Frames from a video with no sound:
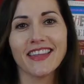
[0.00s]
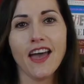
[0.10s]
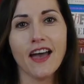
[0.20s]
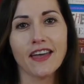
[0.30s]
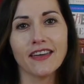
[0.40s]

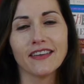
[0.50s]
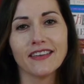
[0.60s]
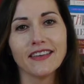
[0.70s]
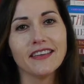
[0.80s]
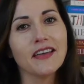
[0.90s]
Hi,
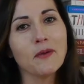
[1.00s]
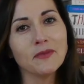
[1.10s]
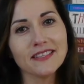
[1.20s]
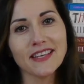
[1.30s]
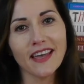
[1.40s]
I'm
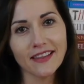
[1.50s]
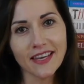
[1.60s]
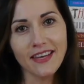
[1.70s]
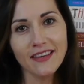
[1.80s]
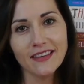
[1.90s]
Lisa
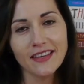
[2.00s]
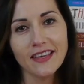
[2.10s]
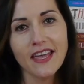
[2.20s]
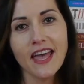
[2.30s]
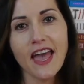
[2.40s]
Headley,
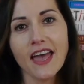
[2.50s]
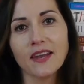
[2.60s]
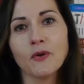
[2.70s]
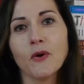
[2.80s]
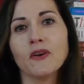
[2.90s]
and
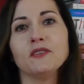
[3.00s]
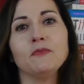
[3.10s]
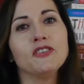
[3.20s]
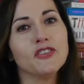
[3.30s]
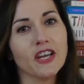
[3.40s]
I'm going to
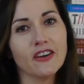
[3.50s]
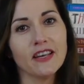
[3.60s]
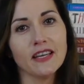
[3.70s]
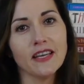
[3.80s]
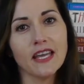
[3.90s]
be
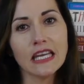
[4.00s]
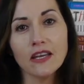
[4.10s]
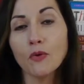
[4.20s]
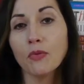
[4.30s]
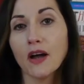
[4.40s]
sharing an
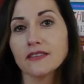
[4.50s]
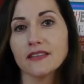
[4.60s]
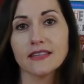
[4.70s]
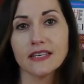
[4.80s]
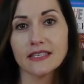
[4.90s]
ego
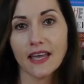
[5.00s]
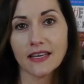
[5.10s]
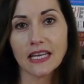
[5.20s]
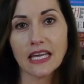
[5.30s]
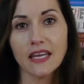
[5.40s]
processing
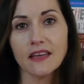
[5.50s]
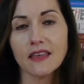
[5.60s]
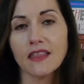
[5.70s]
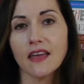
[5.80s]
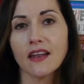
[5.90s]
technique
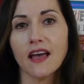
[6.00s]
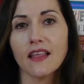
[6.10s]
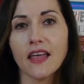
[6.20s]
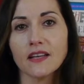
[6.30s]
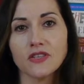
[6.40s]
that I
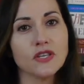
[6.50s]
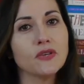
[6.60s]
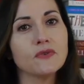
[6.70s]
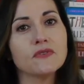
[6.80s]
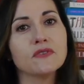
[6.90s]
like to
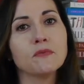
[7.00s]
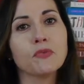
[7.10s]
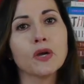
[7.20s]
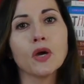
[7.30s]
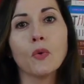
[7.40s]
use to
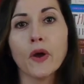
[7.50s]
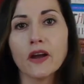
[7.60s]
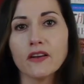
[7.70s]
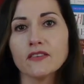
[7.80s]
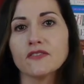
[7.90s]
bring
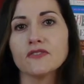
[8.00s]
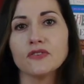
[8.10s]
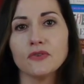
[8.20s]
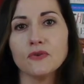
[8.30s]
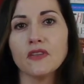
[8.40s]
awareness
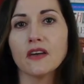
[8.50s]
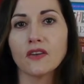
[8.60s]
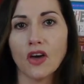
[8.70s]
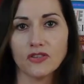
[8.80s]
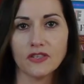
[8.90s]
to the
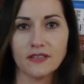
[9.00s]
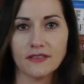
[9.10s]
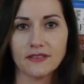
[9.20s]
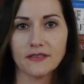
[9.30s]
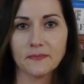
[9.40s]

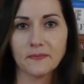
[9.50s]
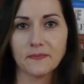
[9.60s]
unconscious.